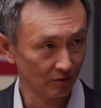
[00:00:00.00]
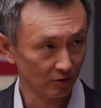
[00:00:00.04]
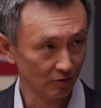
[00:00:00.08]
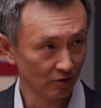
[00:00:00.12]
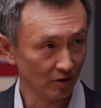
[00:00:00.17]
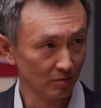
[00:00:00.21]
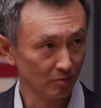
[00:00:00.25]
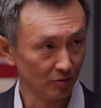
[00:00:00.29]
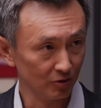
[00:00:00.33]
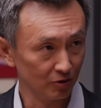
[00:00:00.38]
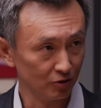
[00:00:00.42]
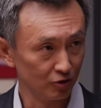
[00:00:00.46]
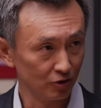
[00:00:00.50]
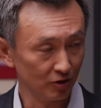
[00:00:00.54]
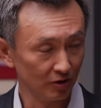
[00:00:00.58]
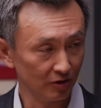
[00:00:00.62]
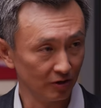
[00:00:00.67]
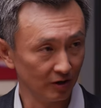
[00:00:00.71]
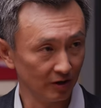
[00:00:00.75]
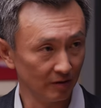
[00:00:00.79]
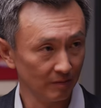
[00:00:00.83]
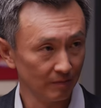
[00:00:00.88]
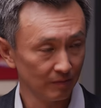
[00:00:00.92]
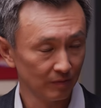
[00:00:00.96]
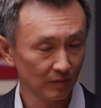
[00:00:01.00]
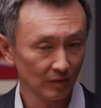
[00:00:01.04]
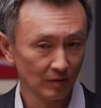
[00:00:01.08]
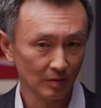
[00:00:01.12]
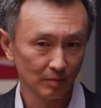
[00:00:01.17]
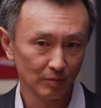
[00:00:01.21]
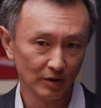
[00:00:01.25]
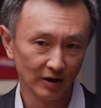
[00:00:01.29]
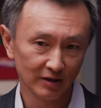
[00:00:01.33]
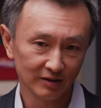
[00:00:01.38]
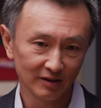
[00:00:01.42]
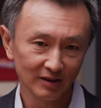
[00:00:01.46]
incredible agility. Yeah.
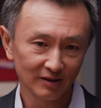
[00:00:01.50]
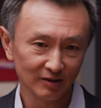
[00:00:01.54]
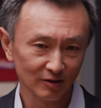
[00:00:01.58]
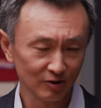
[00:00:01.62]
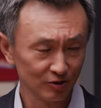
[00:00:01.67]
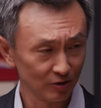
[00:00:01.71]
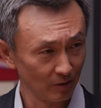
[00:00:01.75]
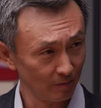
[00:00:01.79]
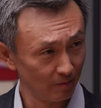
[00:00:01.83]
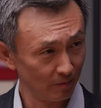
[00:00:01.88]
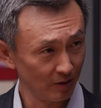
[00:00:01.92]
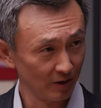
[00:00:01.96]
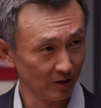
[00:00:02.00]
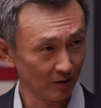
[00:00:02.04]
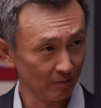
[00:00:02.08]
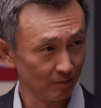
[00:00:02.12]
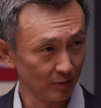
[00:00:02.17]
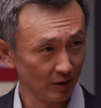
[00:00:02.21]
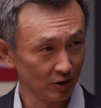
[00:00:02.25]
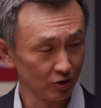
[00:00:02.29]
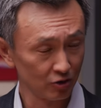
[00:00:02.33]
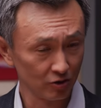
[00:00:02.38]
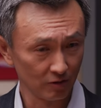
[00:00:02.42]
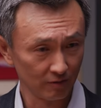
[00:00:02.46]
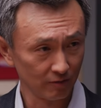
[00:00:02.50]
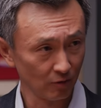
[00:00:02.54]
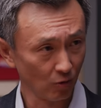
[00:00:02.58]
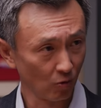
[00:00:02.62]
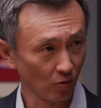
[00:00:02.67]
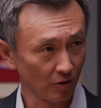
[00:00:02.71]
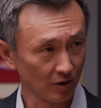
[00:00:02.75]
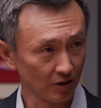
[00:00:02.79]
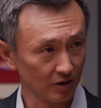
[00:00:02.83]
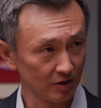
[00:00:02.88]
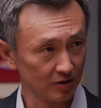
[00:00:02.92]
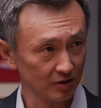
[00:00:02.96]
But I think there's a bigger picture for
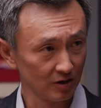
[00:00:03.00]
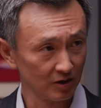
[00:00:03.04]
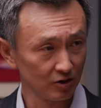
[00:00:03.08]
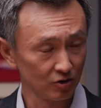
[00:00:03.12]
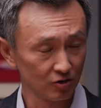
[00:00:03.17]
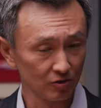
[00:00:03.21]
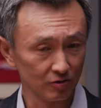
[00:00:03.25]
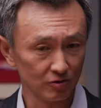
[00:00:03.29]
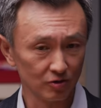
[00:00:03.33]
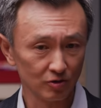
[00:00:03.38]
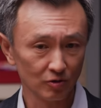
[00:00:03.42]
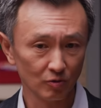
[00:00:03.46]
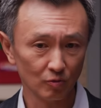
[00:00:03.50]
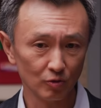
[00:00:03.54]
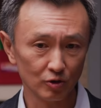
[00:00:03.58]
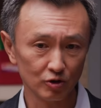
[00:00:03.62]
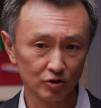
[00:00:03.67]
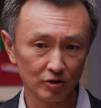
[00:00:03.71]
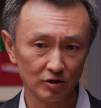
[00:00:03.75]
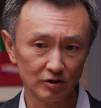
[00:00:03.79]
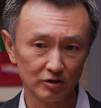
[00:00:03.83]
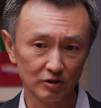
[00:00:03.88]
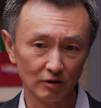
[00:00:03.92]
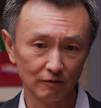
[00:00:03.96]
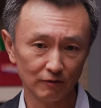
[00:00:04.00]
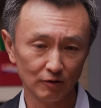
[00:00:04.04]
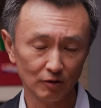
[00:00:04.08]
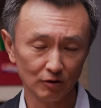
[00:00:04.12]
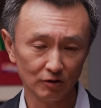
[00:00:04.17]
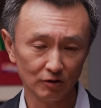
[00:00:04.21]
organizations, which is if